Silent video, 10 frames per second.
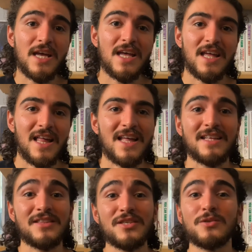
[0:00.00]
And
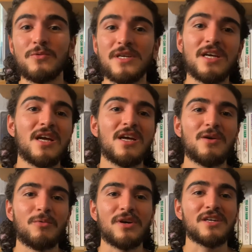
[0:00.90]
this week we're
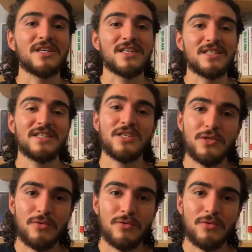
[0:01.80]
going to continue